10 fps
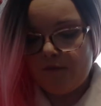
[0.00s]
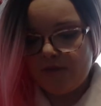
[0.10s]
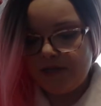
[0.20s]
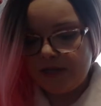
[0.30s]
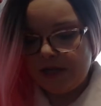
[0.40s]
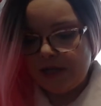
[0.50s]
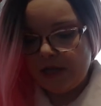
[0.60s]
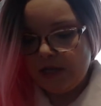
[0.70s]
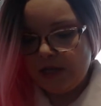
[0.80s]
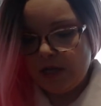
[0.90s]
recently
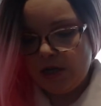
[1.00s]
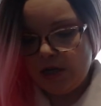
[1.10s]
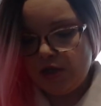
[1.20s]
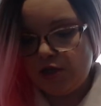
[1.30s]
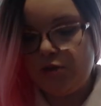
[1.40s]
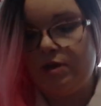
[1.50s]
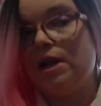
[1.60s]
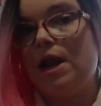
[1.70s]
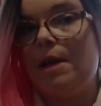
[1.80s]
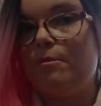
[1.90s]
just doing a
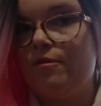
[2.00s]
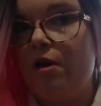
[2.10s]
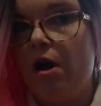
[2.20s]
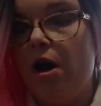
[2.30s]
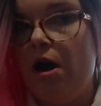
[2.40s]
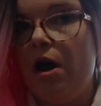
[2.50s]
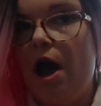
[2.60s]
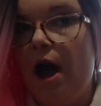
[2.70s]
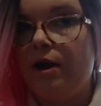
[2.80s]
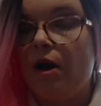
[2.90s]
collab with her,
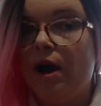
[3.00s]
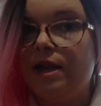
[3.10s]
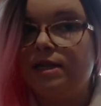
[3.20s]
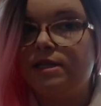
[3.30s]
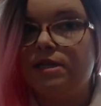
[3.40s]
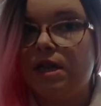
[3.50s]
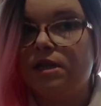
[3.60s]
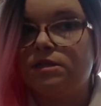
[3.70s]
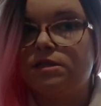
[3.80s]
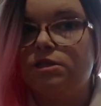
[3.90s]
and I needed
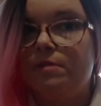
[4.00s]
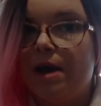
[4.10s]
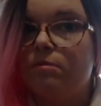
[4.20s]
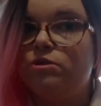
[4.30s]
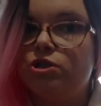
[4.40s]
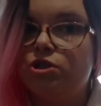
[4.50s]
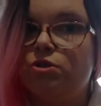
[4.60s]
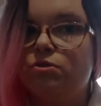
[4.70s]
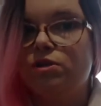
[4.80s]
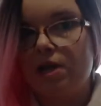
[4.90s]
this to be able to
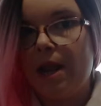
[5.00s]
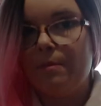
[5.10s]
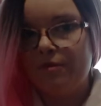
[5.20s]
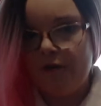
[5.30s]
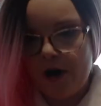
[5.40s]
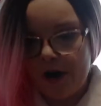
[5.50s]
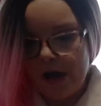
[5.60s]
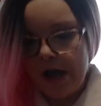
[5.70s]
do the collab with her.